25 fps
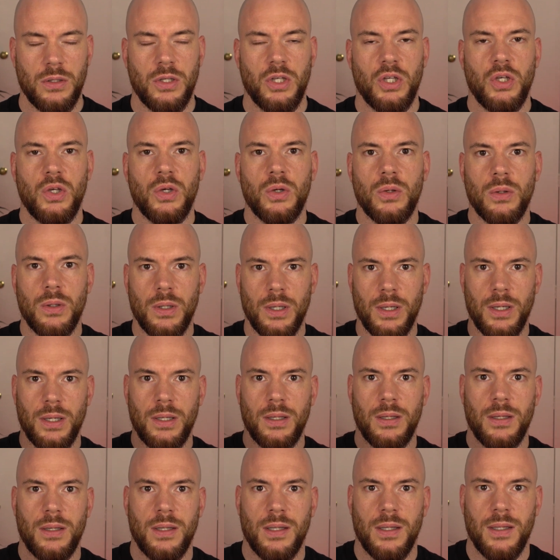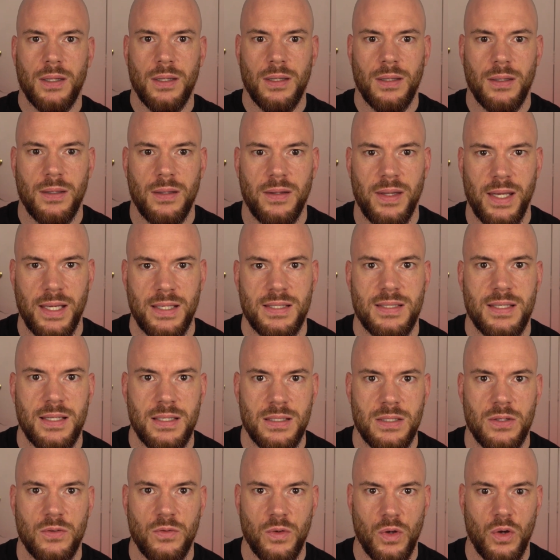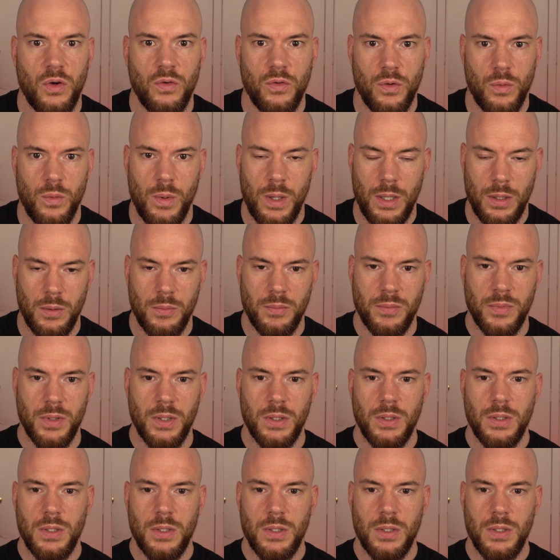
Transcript: cure that sense of overwhelm.